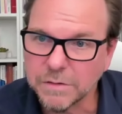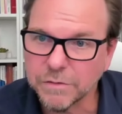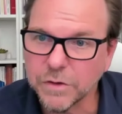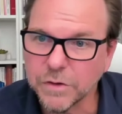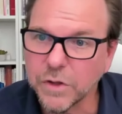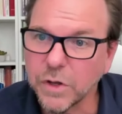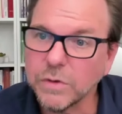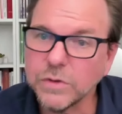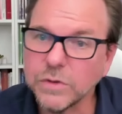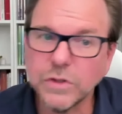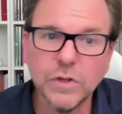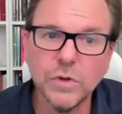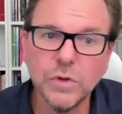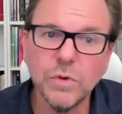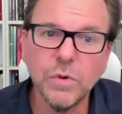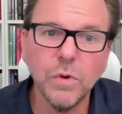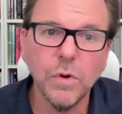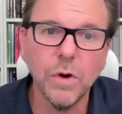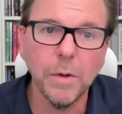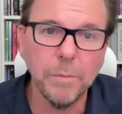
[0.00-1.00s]
For those of
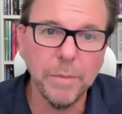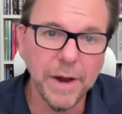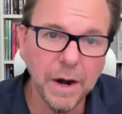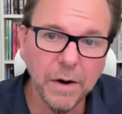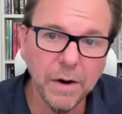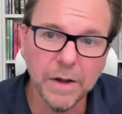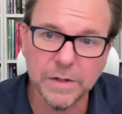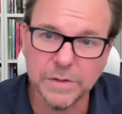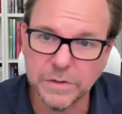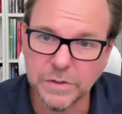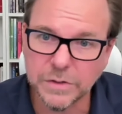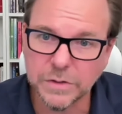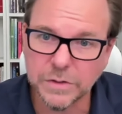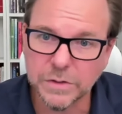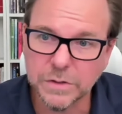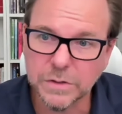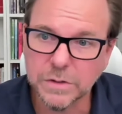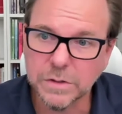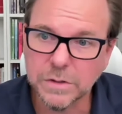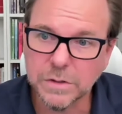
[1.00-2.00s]
you who are parents,
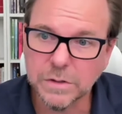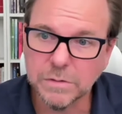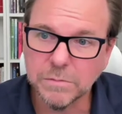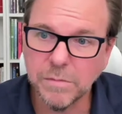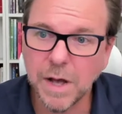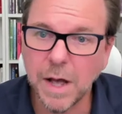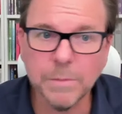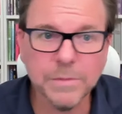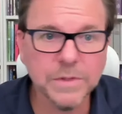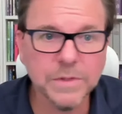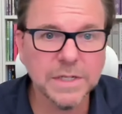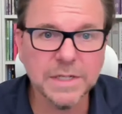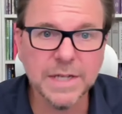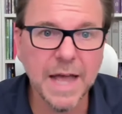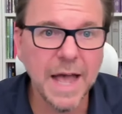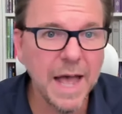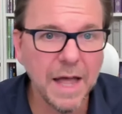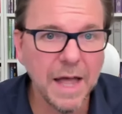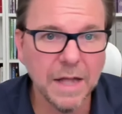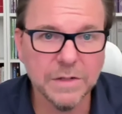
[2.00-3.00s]
moms and
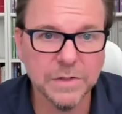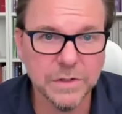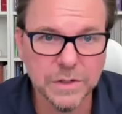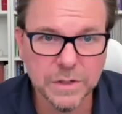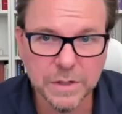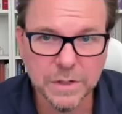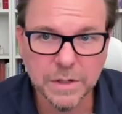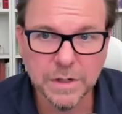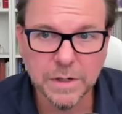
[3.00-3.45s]
dads,